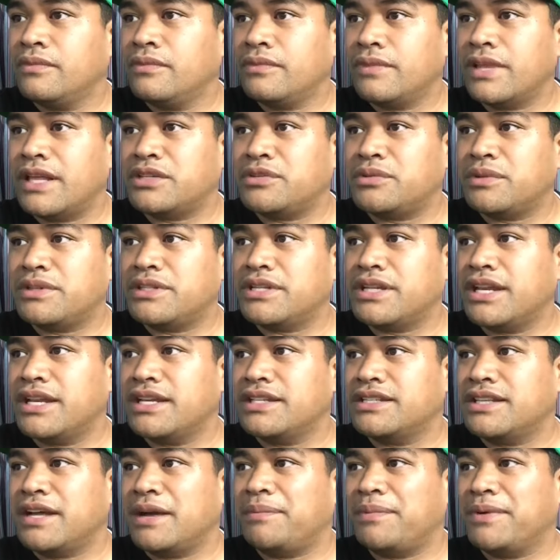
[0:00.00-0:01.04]
that's what
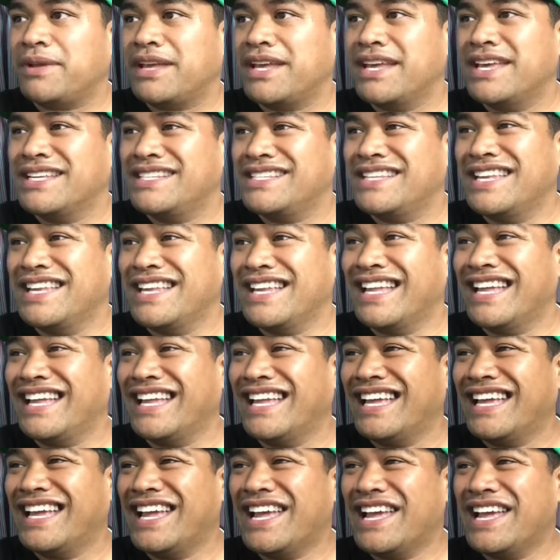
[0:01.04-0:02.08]
today's topic is.
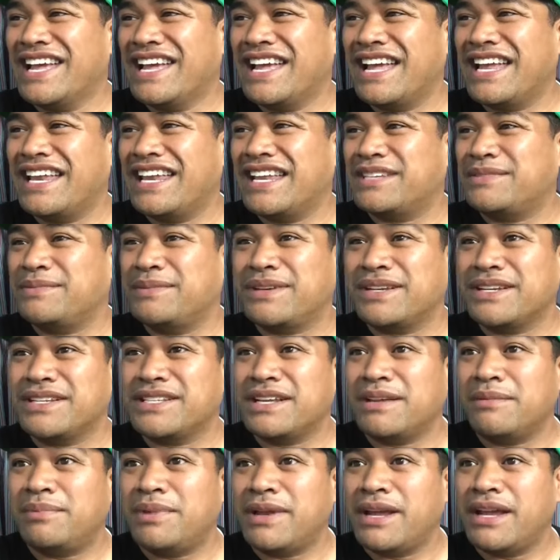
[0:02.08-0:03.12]
And that's because
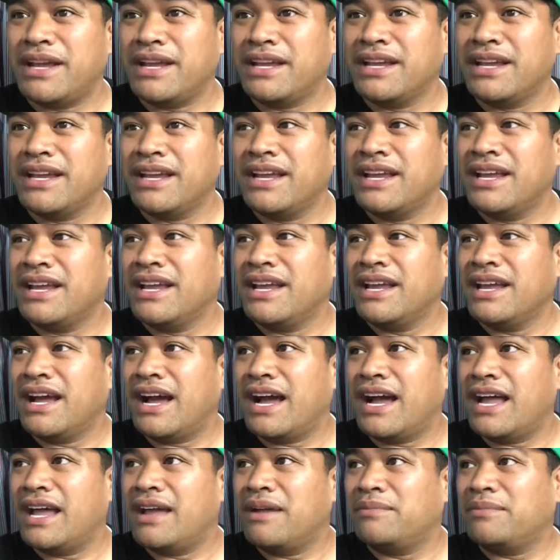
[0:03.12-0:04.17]
I
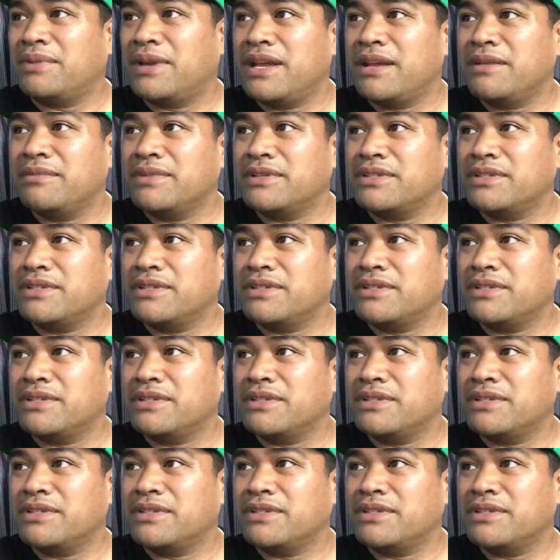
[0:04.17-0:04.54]
am playing